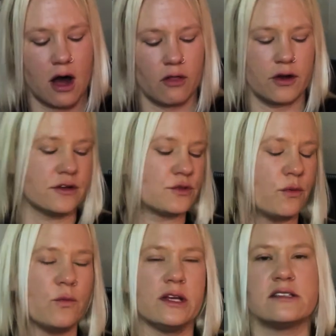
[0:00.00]
colors,
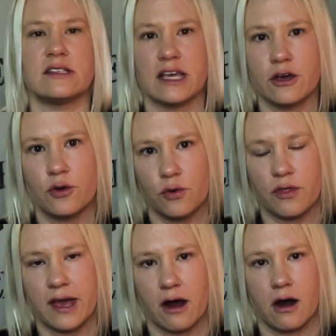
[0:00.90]
when we see who
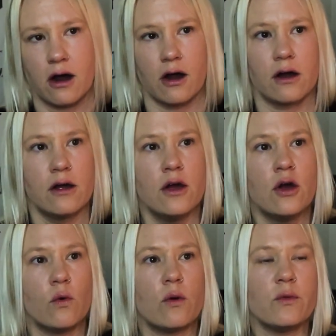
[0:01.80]
they are,
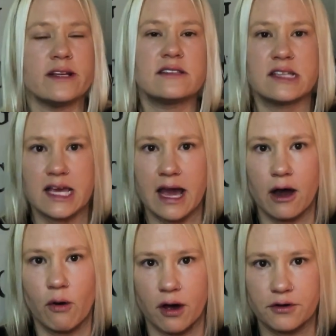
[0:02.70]
when we see
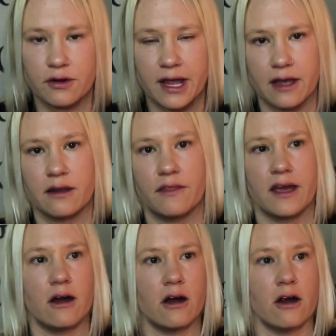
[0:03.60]
how underhanded
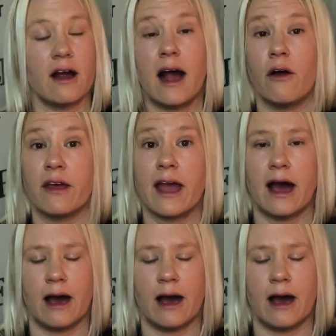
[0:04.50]
they are, how they